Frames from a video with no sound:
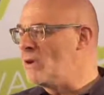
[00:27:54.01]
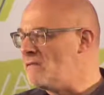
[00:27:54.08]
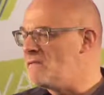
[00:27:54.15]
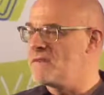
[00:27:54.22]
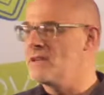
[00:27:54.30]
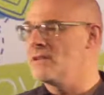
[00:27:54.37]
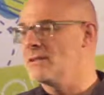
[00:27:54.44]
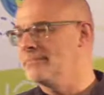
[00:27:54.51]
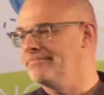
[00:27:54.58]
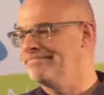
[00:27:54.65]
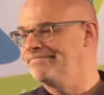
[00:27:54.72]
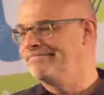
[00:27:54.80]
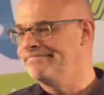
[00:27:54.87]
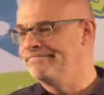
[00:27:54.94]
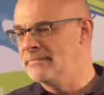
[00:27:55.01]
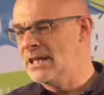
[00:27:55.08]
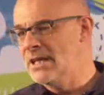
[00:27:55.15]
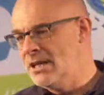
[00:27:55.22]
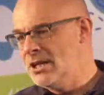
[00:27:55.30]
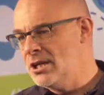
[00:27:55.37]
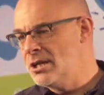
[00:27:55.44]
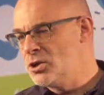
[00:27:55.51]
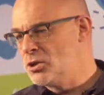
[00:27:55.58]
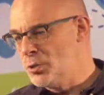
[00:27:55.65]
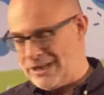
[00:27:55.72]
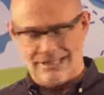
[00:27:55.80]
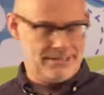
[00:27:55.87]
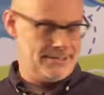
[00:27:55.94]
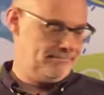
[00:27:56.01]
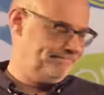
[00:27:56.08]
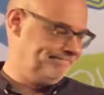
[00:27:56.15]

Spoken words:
feel too little.